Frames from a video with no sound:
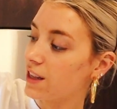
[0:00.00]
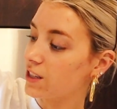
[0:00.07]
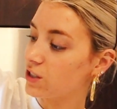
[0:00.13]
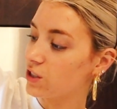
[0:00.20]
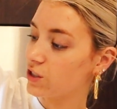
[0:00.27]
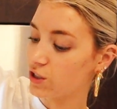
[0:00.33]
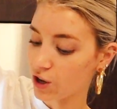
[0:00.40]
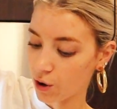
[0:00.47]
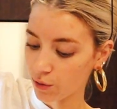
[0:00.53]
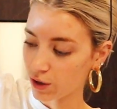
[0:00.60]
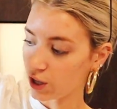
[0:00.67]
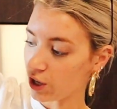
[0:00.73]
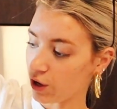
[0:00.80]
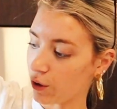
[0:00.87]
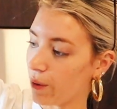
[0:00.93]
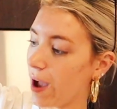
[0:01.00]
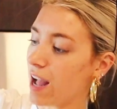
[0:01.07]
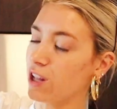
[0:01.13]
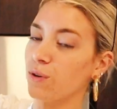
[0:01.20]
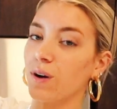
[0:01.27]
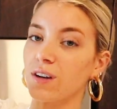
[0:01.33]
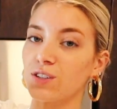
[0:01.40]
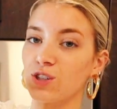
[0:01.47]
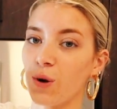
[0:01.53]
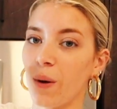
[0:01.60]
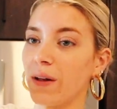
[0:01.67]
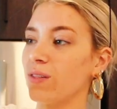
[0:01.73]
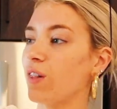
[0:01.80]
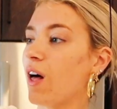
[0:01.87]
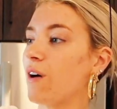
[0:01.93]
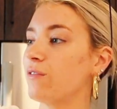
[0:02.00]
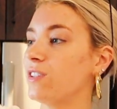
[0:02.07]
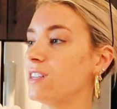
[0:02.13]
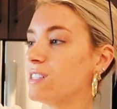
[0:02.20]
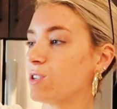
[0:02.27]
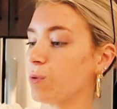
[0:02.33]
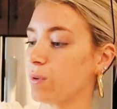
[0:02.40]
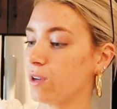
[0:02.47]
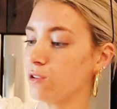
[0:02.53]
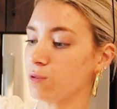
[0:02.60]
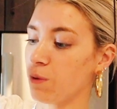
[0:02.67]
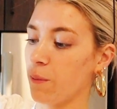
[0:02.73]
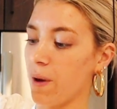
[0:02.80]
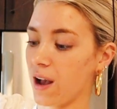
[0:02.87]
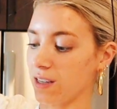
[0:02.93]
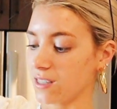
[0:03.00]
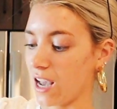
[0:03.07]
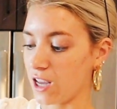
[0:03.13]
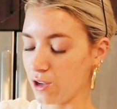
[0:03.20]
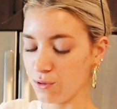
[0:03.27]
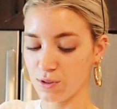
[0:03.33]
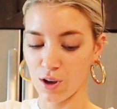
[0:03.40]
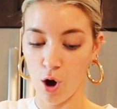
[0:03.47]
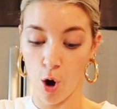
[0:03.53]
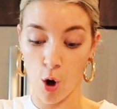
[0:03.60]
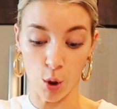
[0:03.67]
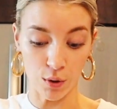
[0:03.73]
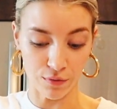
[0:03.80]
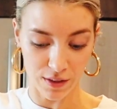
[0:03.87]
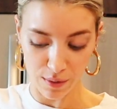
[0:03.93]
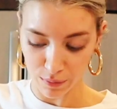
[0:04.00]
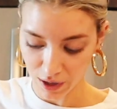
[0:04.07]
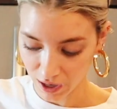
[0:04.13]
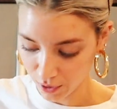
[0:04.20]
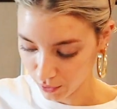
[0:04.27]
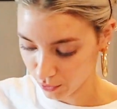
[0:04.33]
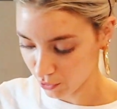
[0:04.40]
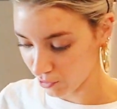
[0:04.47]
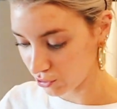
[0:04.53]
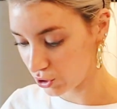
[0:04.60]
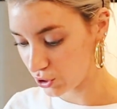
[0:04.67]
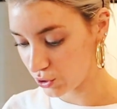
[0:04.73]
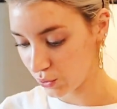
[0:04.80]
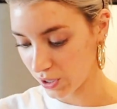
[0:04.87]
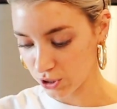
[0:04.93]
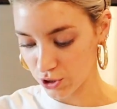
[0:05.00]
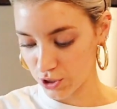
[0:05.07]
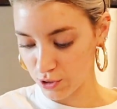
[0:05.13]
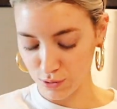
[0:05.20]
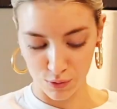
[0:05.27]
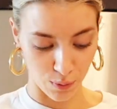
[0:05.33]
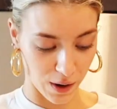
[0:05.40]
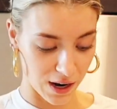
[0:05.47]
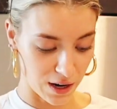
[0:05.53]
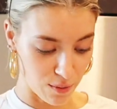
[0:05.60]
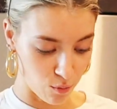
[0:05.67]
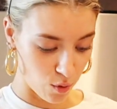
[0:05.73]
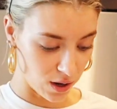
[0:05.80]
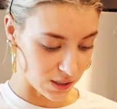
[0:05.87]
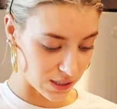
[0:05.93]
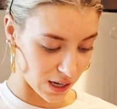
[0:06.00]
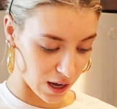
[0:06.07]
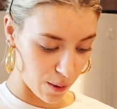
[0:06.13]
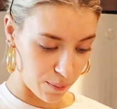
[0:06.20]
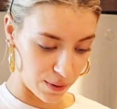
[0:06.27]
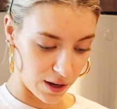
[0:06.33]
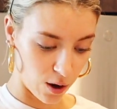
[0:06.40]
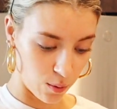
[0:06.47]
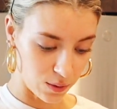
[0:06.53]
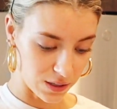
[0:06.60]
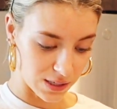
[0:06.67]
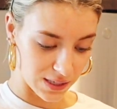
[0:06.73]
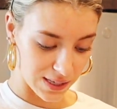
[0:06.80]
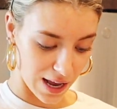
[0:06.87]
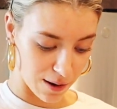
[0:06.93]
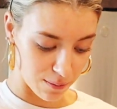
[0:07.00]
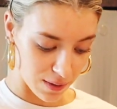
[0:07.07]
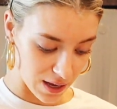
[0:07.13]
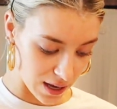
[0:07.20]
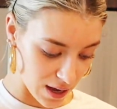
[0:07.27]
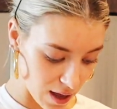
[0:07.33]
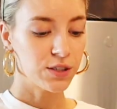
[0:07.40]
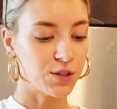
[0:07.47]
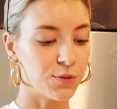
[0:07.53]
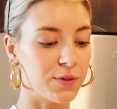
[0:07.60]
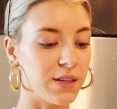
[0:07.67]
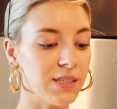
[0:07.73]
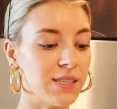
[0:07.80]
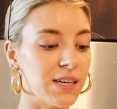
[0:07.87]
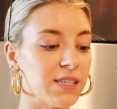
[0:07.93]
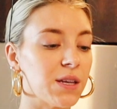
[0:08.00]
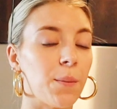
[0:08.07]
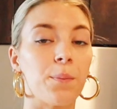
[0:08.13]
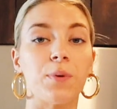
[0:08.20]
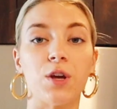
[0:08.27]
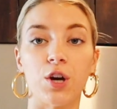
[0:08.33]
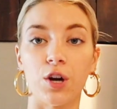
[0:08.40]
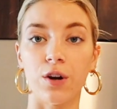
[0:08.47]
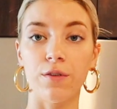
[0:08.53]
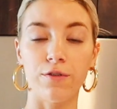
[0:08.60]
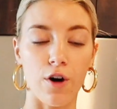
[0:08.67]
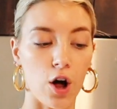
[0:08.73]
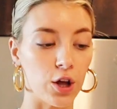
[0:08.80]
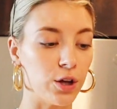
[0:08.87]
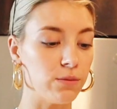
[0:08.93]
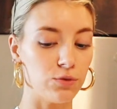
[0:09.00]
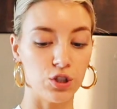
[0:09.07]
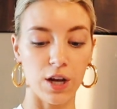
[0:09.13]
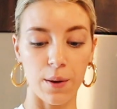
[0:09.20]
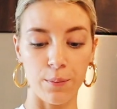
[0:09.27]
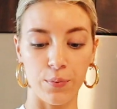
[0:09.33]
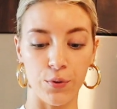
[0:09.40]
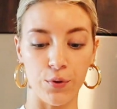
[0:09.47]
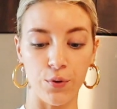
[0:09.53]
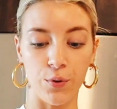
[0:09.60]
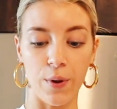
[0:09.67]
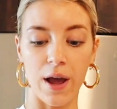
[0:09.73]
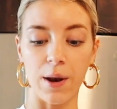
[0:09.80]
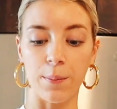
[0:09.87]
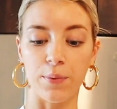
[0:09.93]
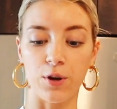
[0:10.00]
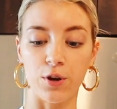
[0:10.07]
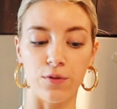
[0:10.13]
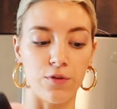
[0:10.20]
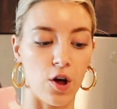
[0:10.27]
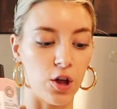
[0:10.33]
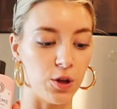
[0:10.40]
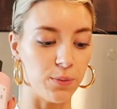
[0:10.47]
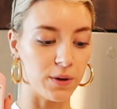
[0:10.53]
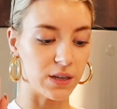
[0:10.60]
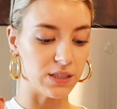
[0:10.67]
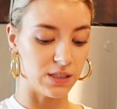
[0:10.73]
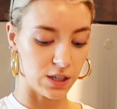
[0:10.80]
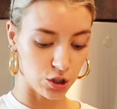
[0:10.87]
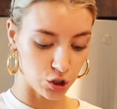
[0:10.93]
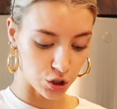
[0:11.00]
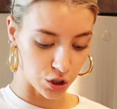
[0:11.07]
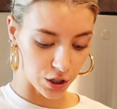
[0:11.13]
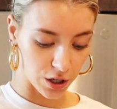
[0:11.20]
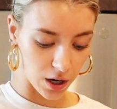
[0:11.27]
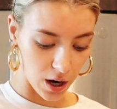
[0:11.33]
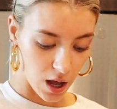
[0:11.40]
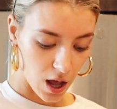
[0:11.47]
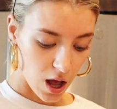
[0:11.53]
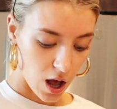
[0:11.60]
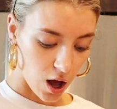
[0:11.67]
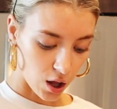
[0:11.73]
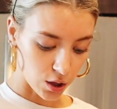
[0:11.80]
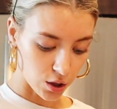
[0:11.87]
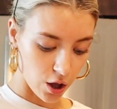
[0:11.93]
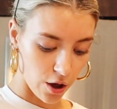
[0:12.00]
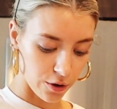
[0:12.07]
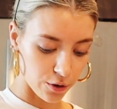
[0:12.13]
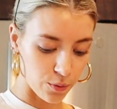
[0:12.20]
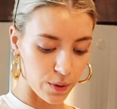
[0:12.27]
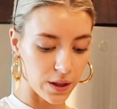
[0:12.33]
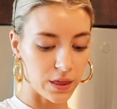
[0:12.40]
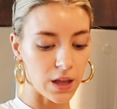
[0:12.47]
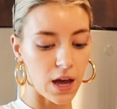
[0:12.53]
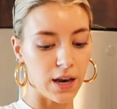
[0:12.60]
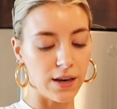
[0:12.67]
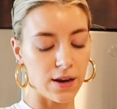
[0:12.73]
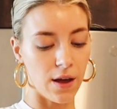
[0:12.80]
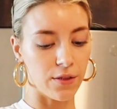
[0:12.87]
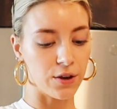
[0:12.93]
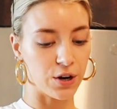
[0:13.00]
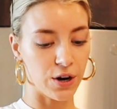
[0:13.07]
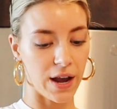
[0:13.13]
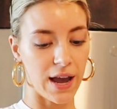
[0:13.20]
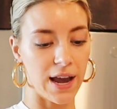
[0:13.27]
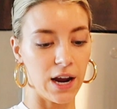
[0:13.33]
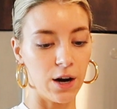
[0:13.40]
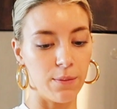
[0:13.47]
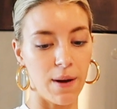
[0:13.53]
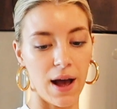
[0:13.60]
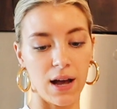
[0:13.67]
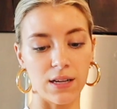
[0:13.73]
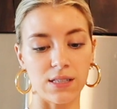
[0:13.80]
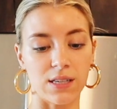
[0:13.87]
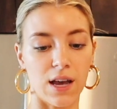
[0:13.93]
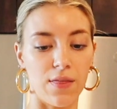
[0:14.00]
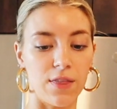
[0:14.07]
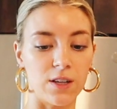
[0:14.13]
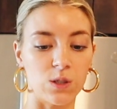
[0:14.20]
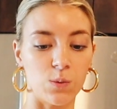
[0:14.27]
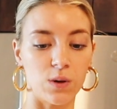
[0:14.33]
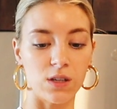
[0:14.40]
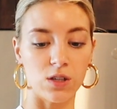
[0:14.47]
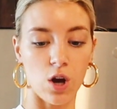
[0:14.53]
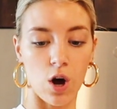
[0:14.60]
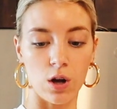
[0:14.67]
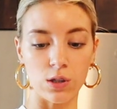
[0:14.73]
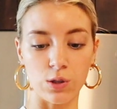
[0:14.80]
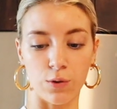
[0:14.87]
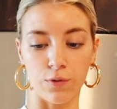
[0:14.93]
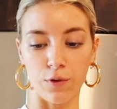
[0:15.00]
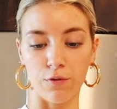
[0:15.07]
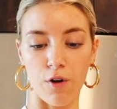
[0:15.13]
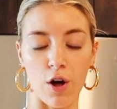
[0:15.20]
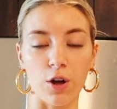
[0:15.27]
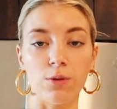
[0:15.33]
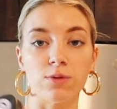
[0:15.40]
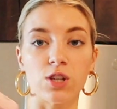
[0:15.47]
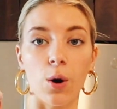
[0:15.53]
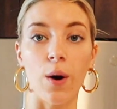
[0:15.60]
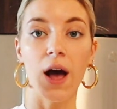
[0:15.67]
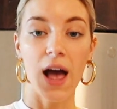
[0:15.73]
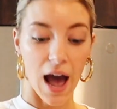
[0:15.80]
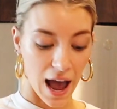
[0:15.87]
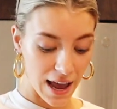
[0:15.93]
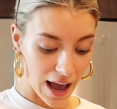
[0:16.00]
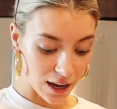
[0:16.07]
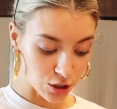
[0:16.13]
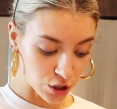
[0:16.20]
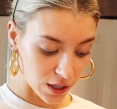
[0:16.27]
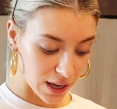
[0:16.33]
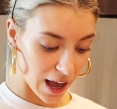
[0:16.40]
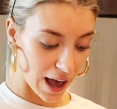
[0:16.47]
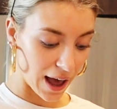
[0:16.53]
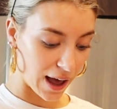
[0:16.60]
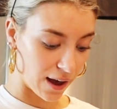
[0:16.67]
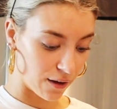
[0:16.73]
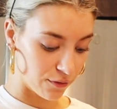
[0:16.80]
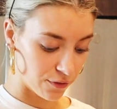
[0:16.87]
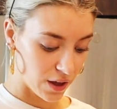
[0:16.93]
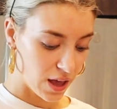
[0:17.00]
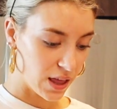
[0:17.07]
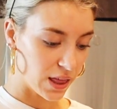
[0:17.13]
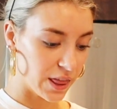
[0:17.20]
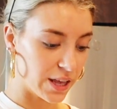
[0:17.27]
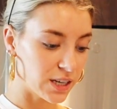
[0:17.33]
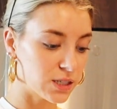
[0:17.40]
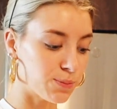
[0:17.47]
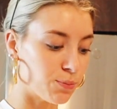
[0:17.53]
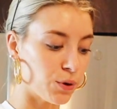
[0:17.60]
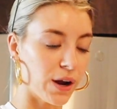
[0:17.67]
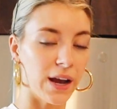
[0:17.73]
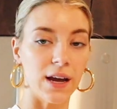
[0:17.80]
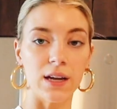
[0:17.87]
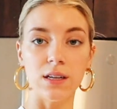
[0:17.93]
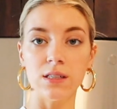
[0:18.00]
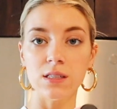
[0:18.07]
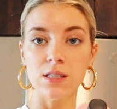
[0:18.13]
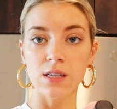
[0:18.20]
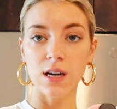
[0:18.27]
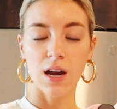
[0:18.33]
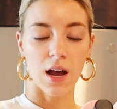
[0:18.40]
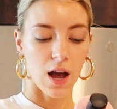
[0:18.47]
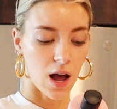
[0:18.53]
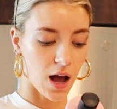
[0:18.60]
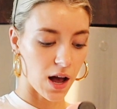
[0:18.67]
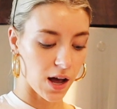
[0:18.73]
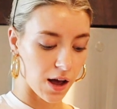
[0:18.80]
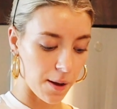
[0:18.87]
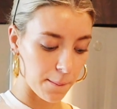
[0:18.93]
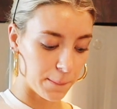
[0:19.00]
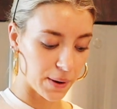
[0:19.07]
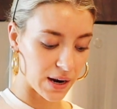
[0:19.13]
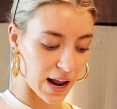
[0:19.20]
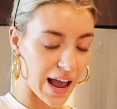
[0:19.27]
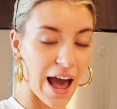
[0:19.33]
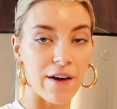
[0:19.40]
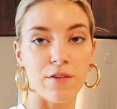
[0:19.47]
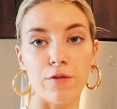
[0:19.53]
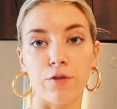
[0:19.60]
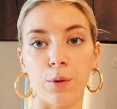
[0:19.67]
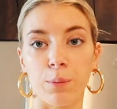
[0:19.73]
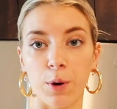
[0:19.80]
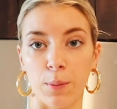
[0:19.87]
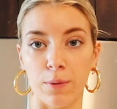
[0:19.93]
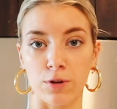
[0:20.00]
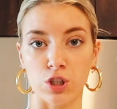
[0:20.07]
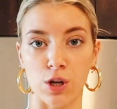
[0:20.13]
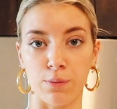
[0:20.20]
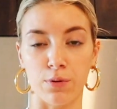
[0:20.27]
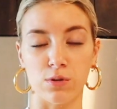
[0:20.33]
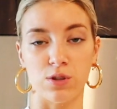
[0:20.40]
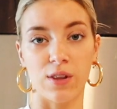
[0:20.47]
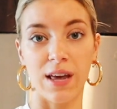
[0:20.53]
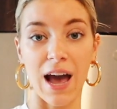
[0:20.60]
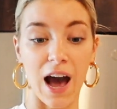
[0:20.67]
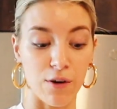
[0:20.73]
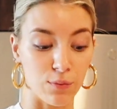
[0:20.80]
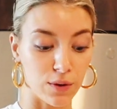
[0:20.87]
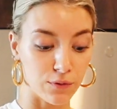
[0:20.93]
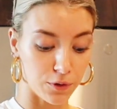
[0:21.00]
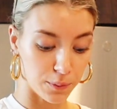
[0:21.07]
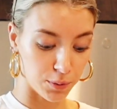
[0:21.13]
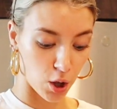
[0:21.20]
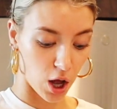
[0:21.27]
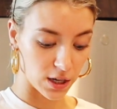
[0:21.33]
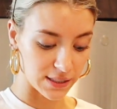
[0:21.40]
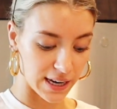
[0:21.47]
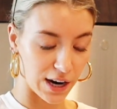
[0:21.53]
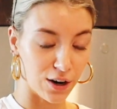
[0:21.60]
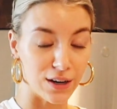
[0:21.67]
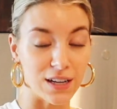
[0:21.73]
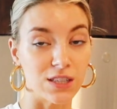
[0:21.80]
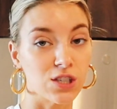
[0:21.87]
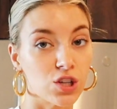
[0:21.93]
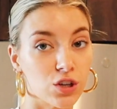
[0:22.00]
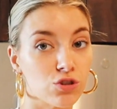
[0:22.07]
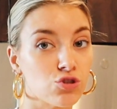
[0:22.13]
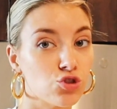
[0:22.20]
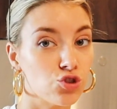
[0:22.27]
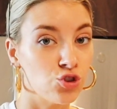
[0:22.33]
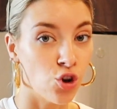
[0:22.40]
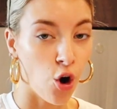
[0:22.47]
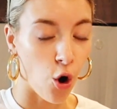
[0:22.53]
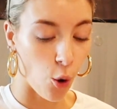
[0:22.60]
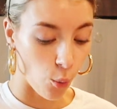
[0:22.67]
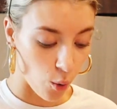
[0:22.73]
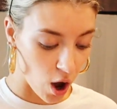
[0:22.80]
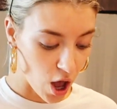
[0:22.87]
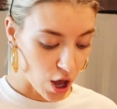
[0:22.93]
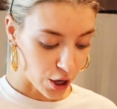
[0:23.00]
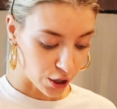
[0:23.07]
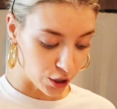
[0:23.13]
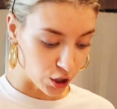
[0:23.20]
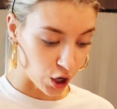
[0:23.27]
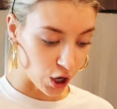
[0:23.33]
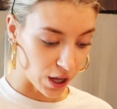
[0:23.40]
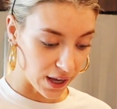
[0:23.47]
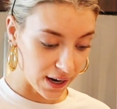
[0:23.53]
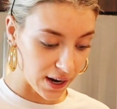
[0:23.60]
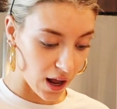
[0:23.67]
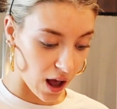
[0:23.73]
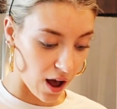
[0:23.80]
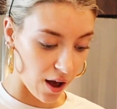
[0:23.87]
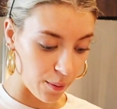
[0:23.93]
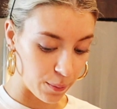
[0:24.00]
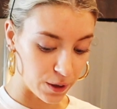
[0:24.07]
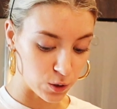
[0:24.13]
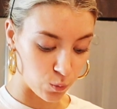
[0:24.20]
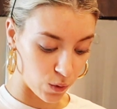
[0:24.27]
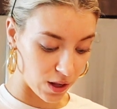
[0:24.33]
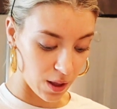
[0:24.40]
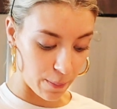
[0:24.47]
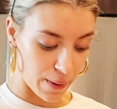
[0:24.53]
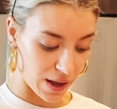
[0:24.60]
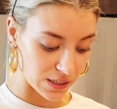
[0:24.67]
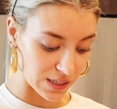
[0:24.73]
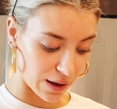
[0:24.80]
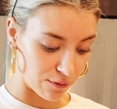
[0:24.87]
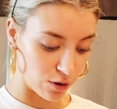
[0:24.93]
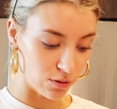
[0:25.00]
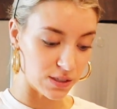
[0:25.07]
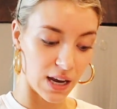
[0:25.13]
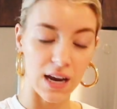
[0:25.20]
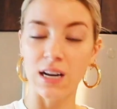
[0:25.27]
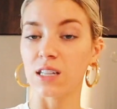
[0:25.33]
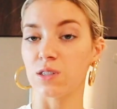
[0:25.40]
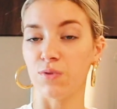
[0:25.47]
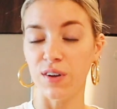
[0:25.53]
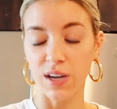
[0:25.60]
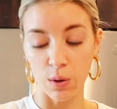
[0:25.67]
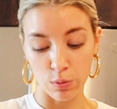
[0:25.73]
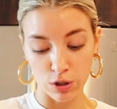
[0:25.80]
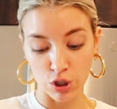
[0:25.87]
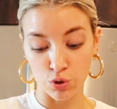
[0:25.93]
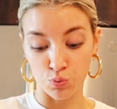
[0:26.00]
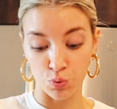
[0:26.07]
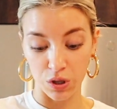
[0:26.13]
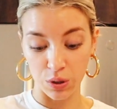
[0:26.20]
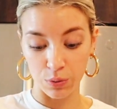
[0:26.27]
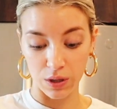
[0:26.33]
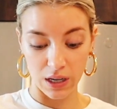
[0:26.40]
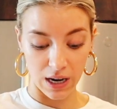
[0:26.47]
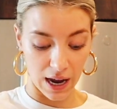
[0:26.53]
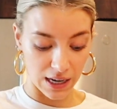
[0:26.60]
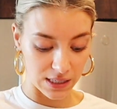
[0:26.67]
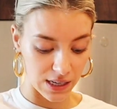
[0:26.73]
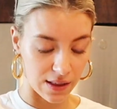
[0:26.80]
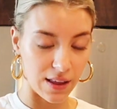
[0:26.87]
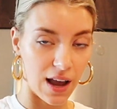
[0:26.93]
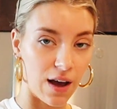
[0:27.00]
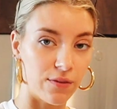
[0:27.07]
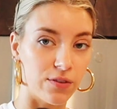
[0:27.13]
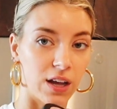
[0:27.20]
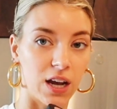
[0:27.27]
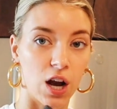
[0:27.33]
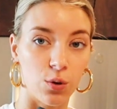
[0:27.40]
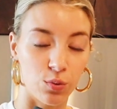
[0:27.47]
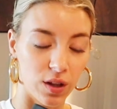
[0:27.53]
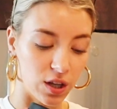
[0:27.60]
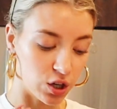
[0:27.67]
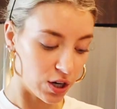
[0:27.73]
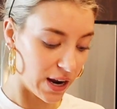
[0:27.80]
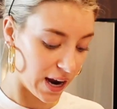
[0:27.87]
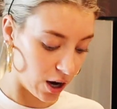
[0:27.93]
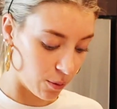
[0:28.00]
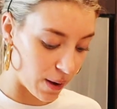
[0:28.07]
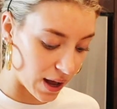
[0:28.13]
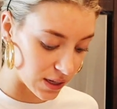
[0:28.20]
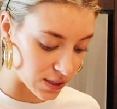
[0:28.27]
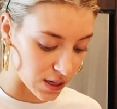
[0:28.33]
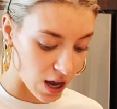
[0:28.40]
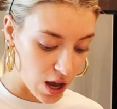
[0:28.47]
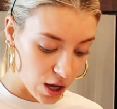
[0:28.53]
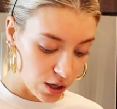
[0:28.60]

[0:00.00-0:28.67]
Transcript: This is so cute. And you guys know I love these little reusable bags. I use all of them when I go to the grocery store. I just use random ones that company always send me. So this is Pure Volume Shampoo and Pure Volume Conditioner along with another hair mask. And this one is also for volume. So I actually have this brand um, but I have it for purple shampoos. They have one for blonde hair and it's so good. Um, it's one of the best I've used and it's vegan, which is really, really nice. And they have like a really good hair mask.